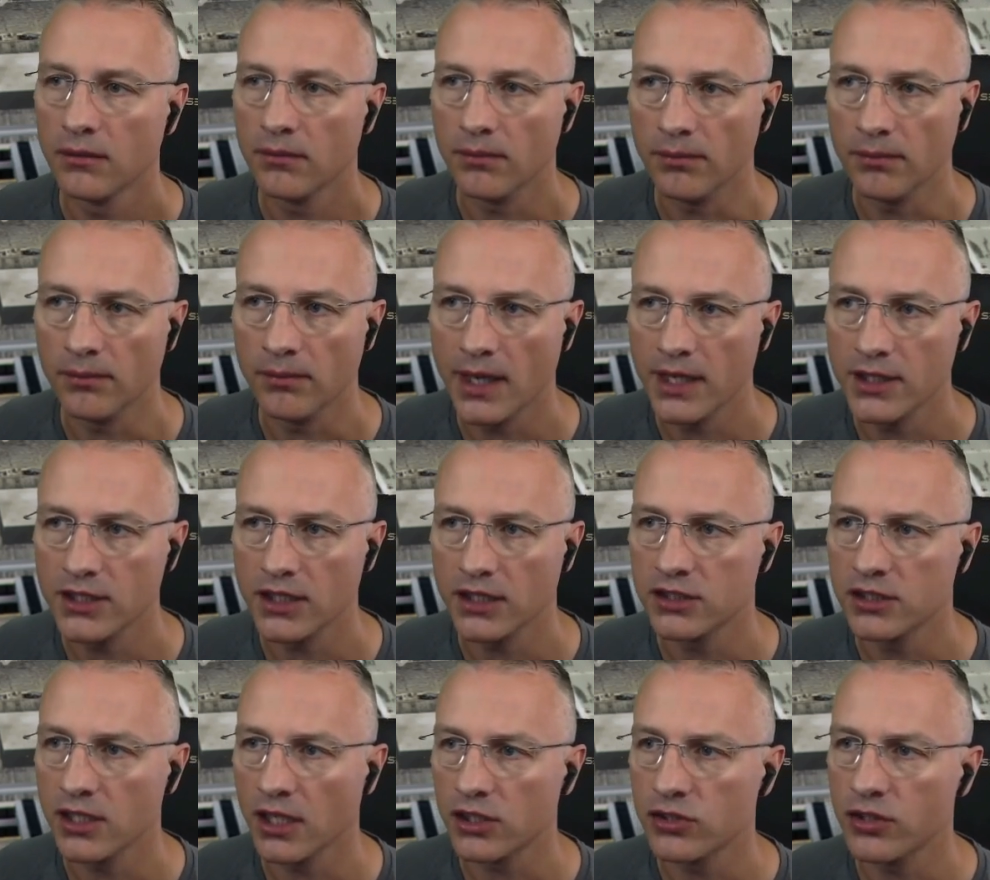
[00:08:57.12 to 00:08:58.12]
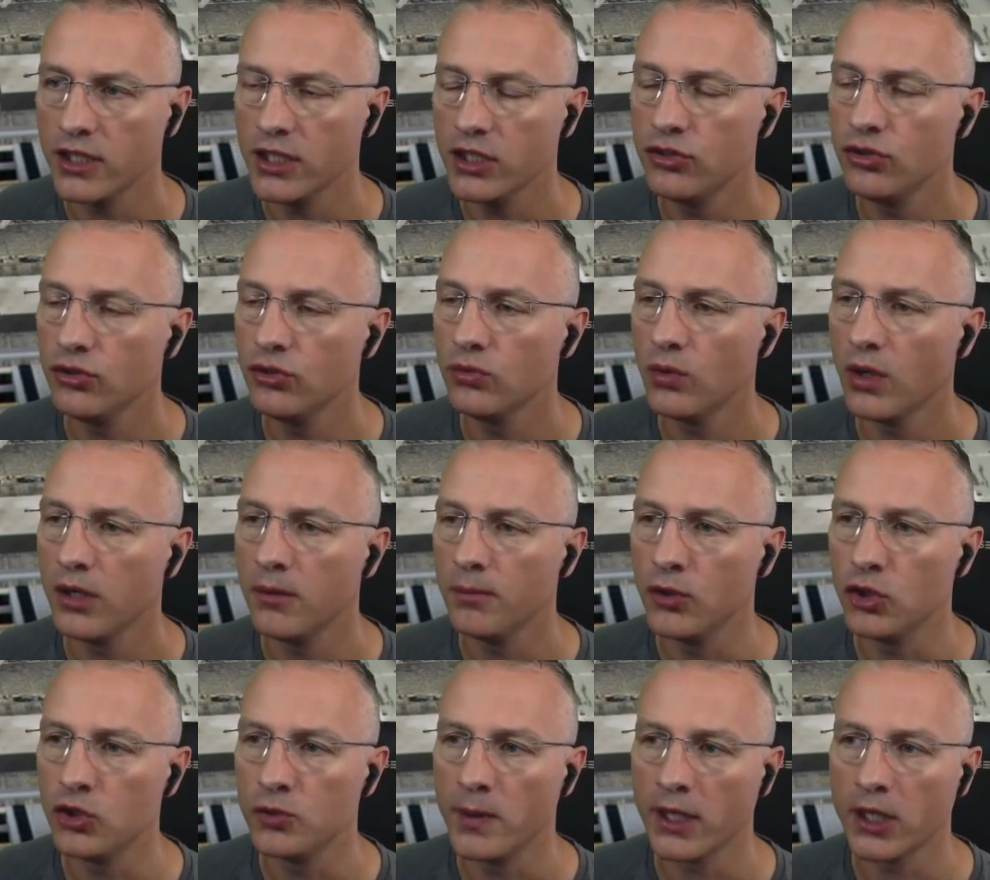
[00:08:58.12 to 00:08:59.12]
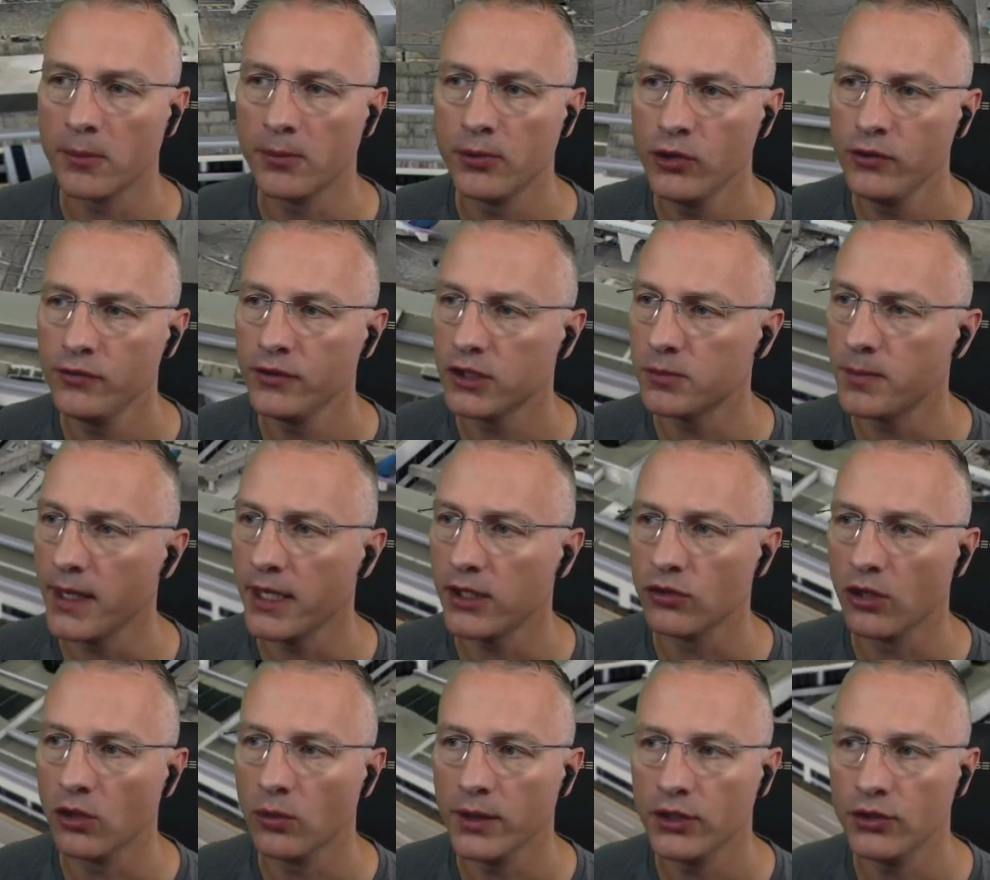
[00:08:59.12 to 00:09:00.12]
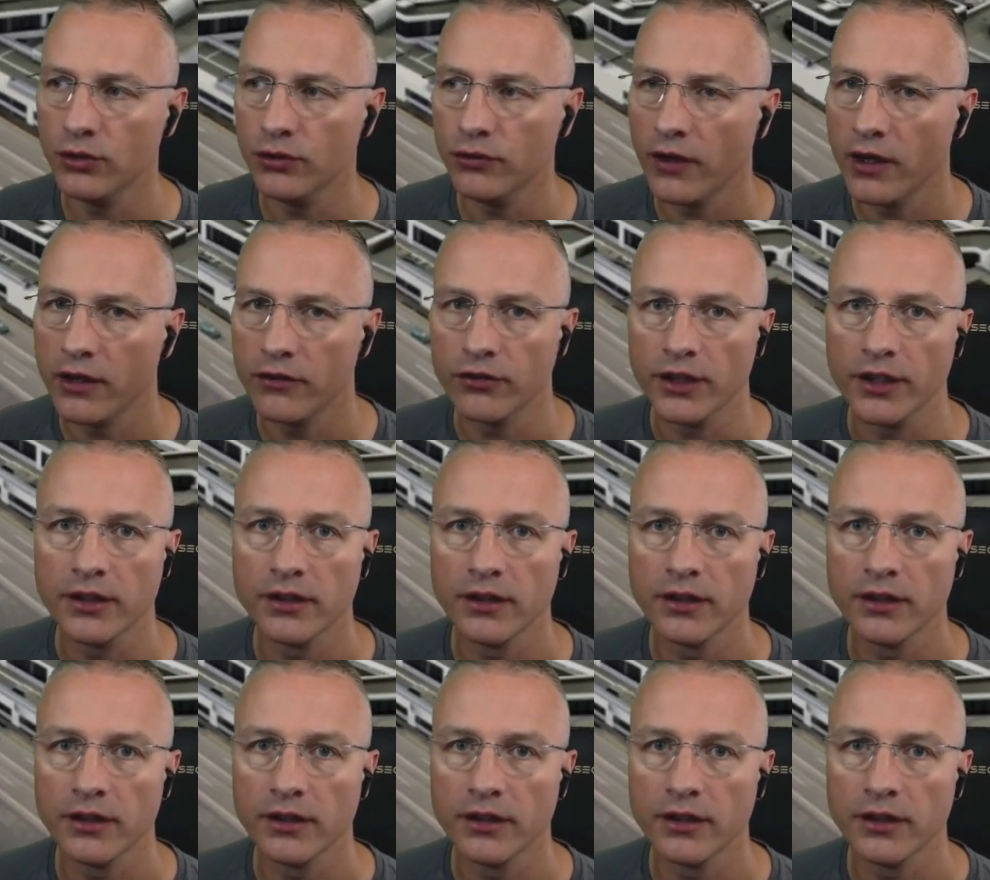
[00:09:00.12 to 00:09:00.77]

Magic 6321. Pushback approved. Expect runway 25 right.